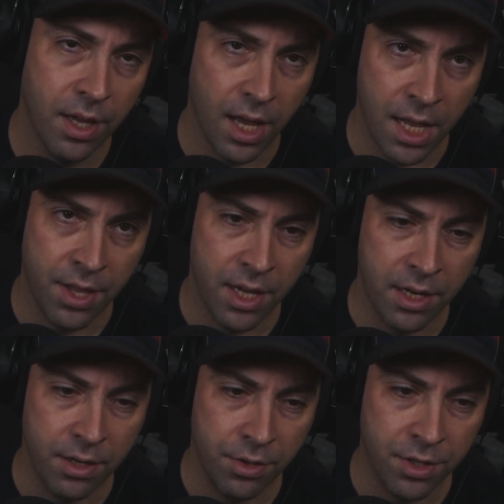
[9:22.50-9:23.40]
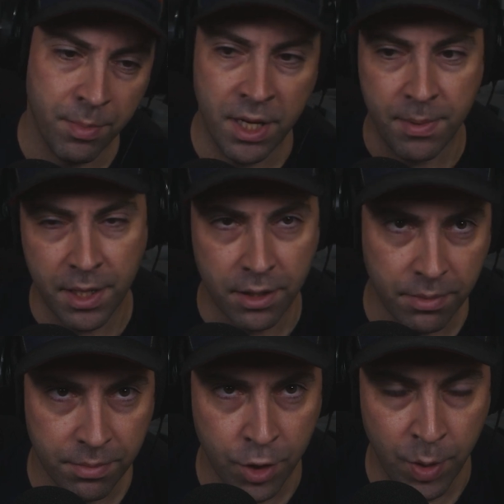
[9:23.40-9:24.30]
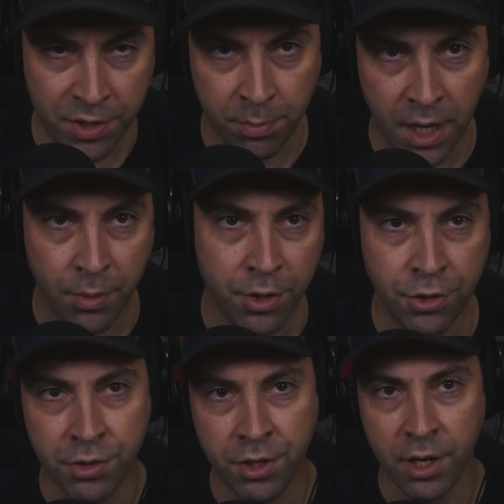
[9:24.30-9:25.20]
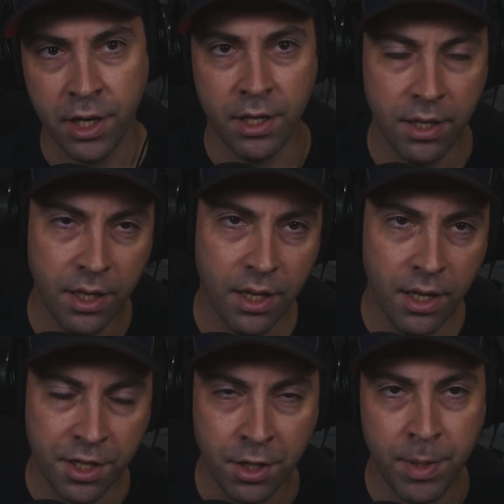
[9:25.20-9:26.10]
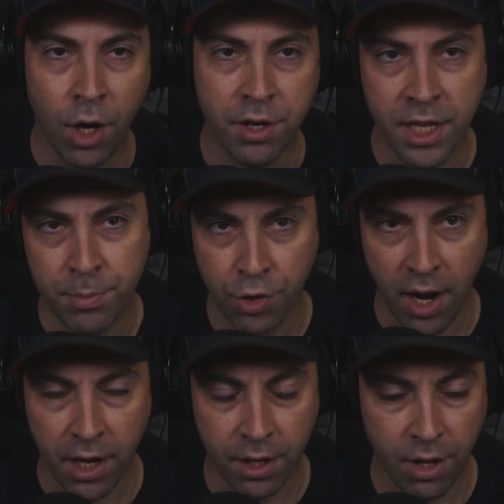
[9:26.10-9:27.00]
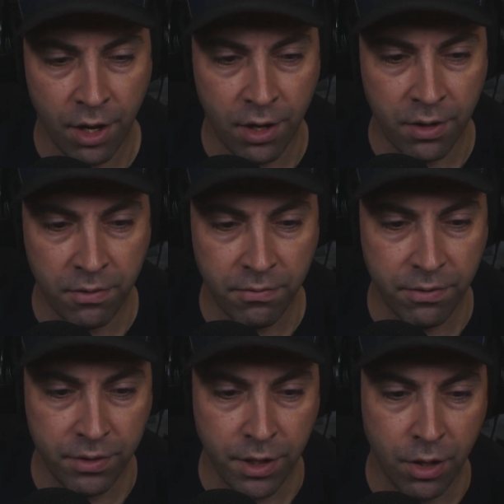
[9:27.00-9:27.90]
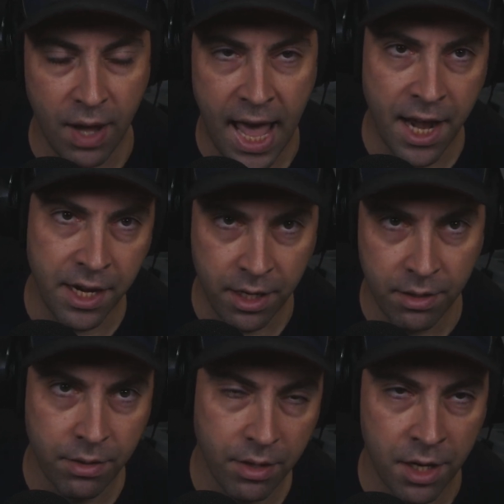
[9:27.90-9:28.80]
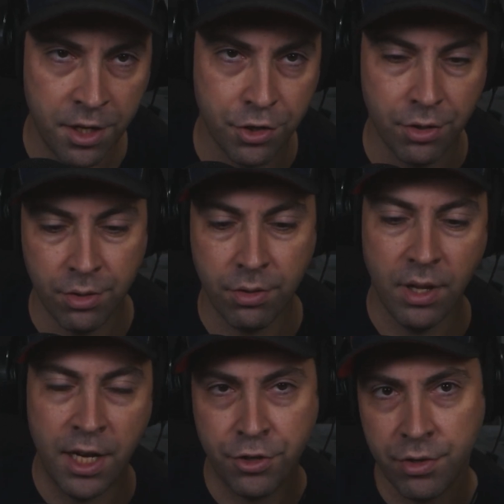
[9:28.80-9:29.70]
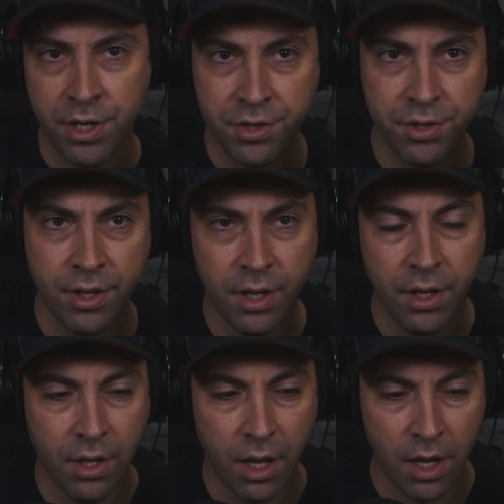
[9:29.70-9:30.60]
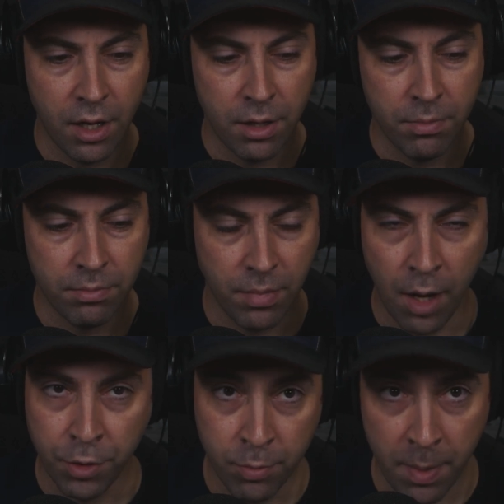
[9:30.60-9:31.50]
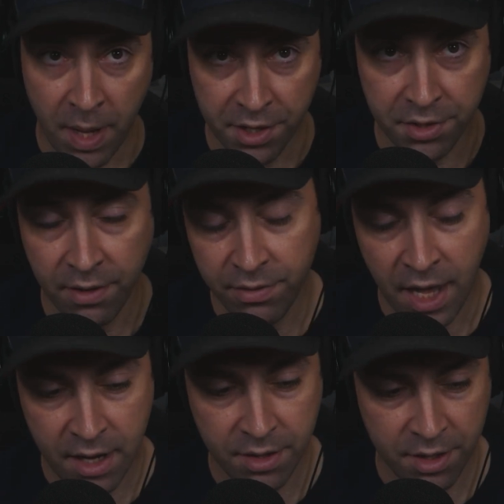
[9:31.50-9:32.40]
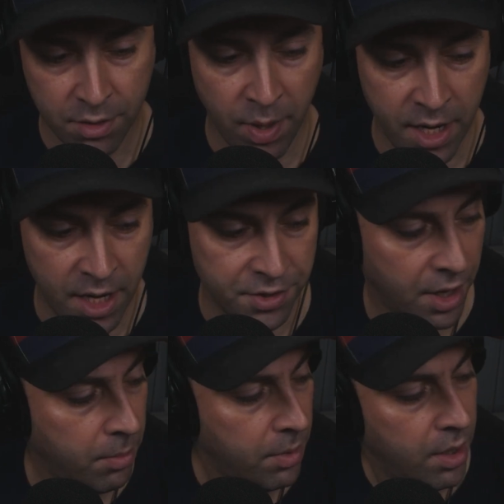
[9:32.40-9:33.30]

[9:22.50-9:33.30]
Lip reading: and then you send me an email 2 weeks from now when you shoot the target. It's going to be hard to keep track of, you know, adding additional entries. I will do my best if that is the way it ends up.